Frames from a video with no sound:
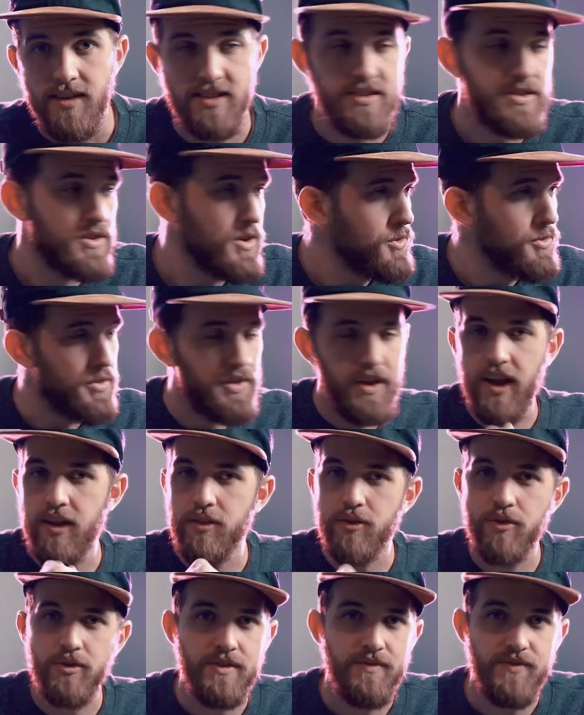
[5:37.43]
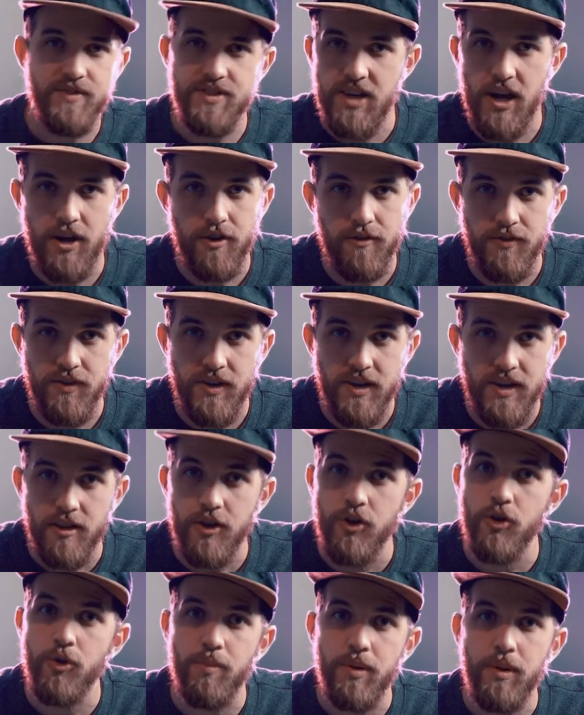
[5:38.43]
That's another thing I learned in photography.
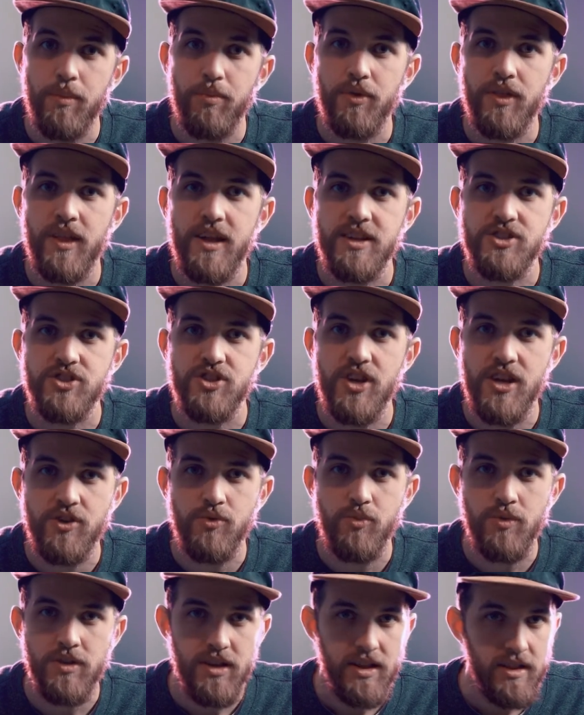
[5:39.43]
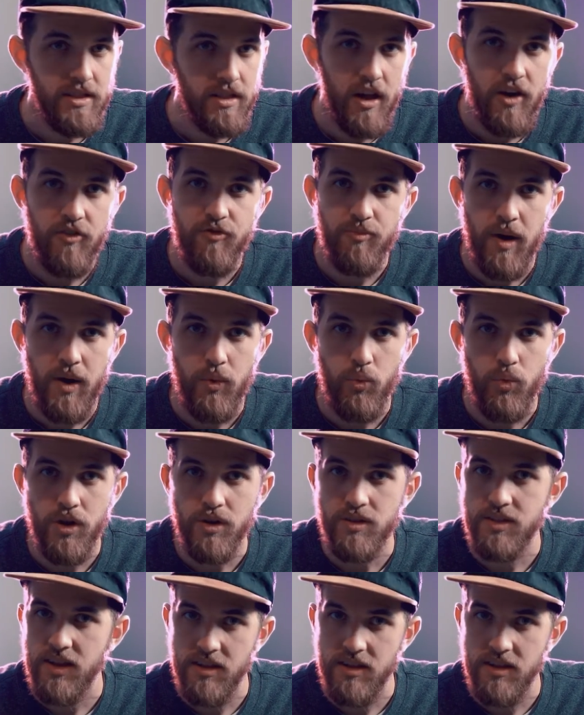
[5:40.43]
There are people that genuinely love my work,